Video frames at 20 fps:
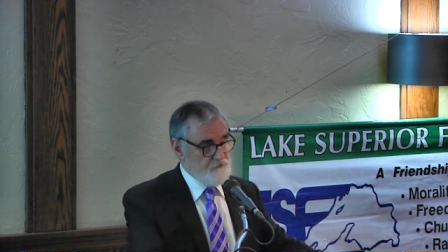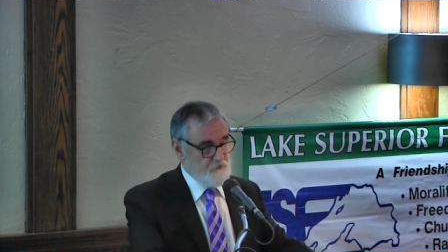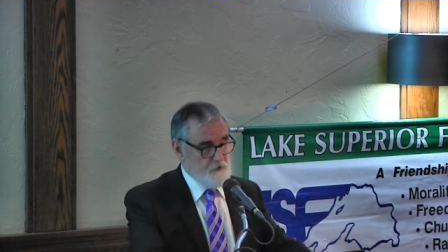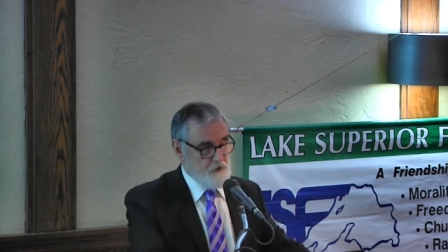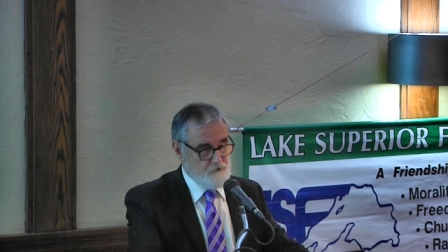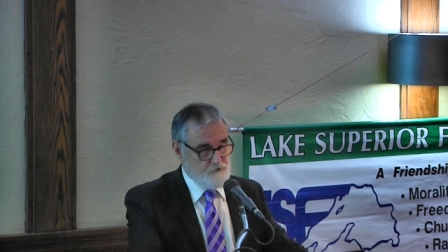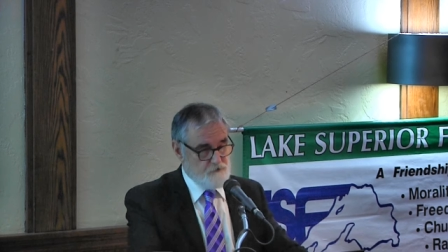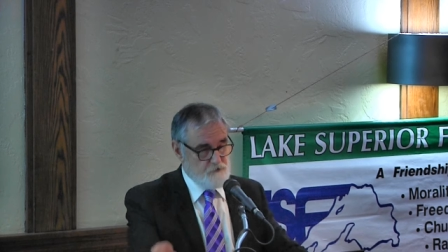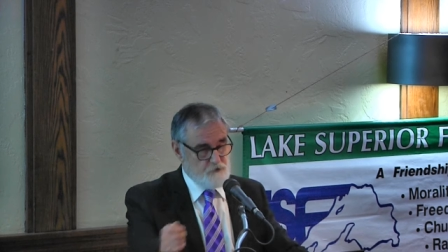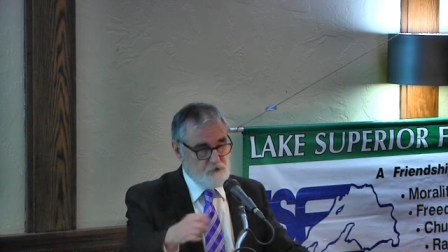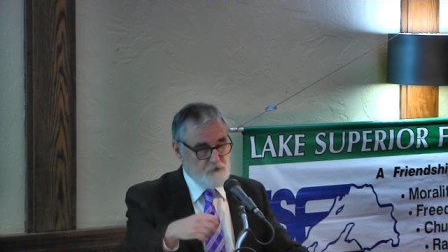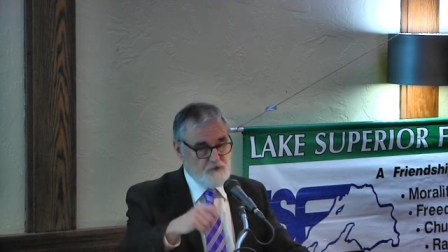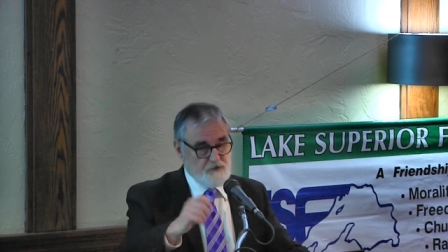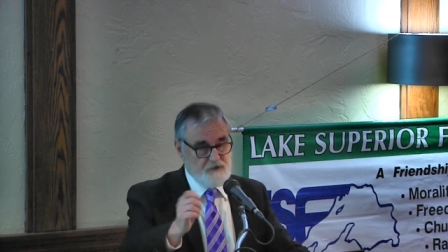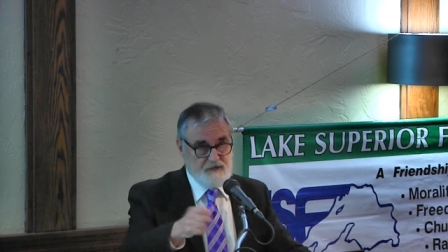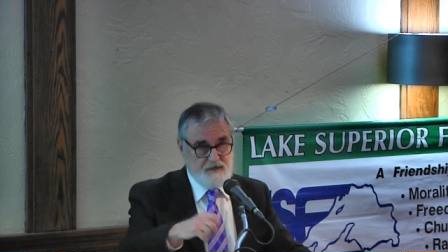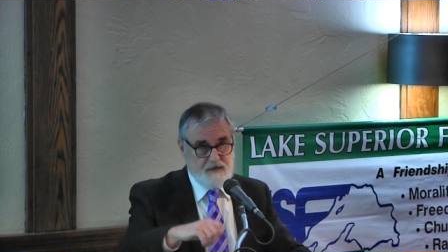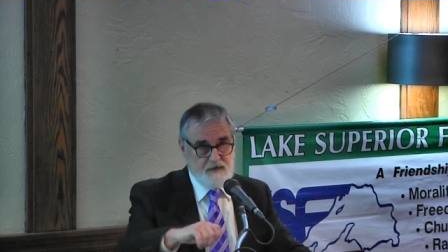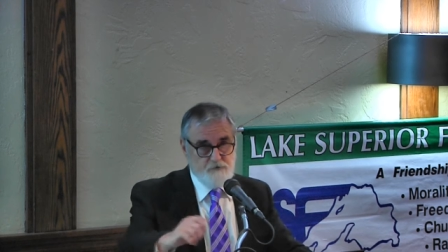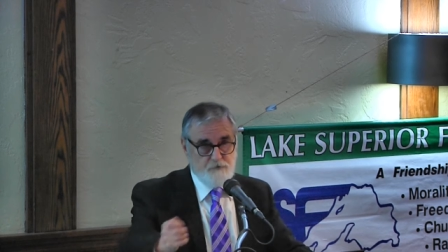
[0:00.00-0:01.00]
is lots of
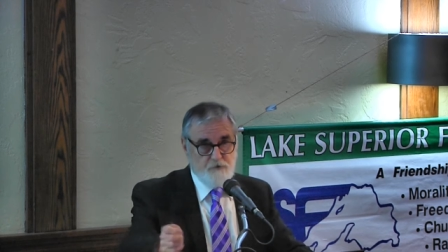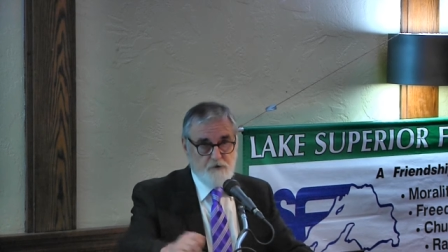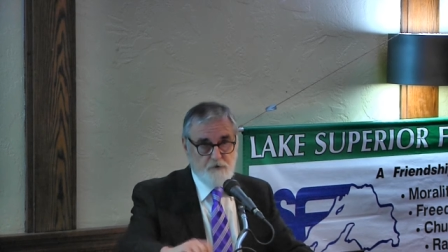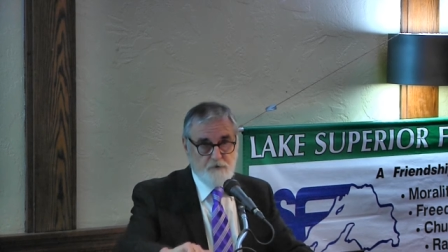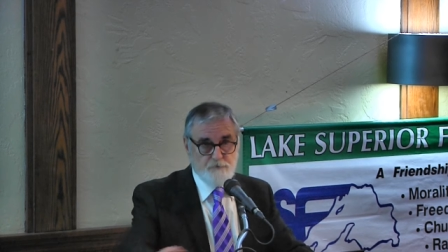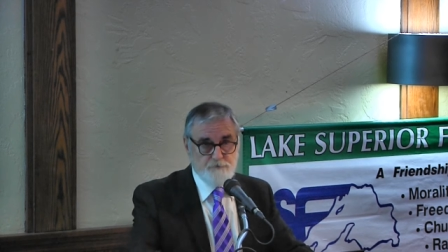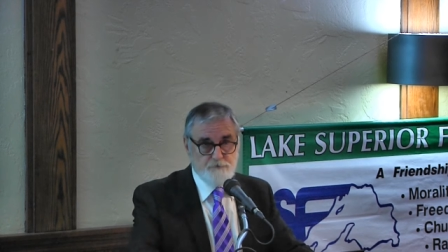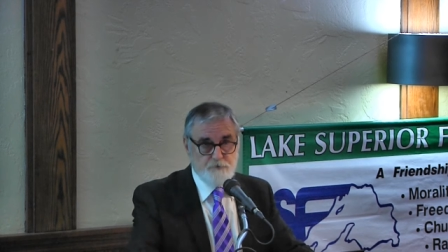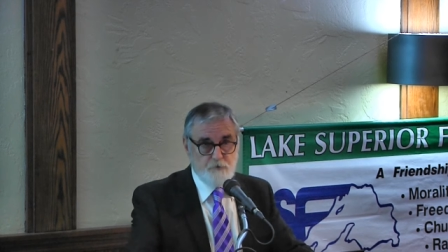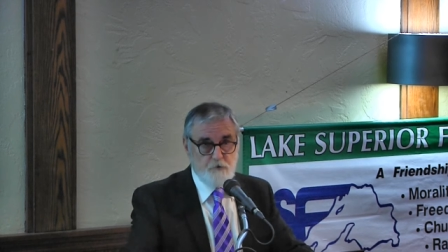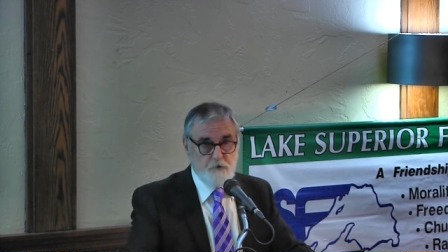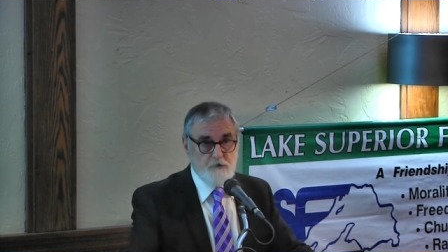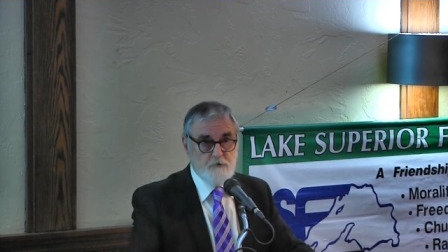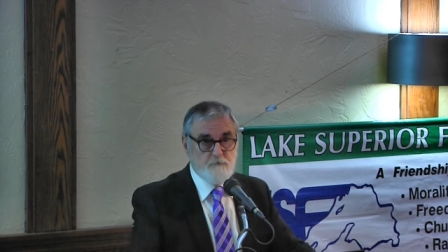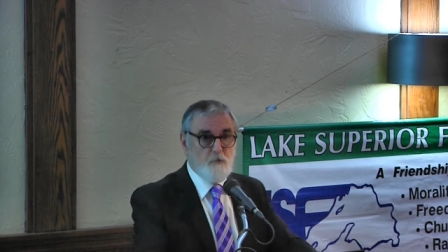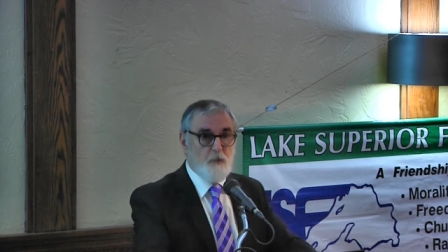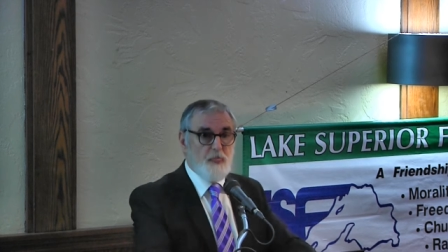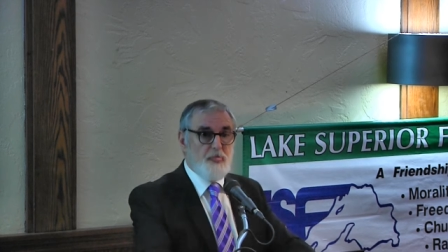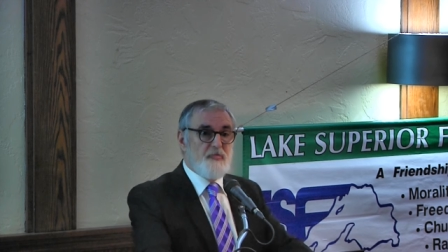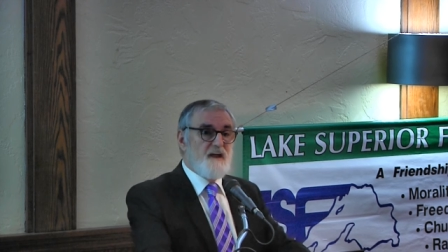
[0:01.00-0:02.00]
urine gets on the
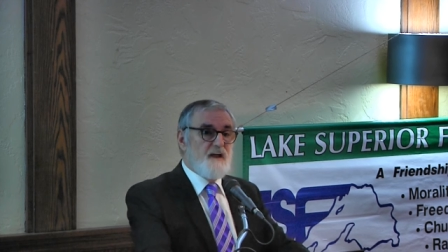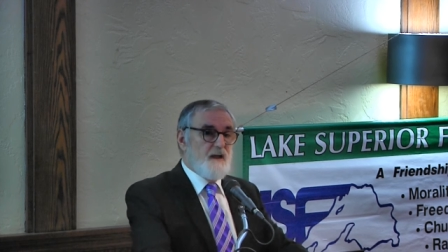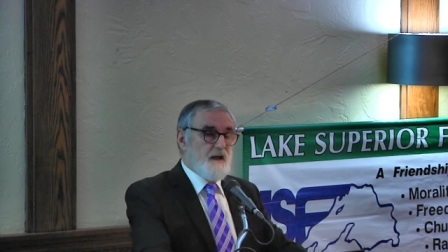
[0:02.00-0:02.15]
floor,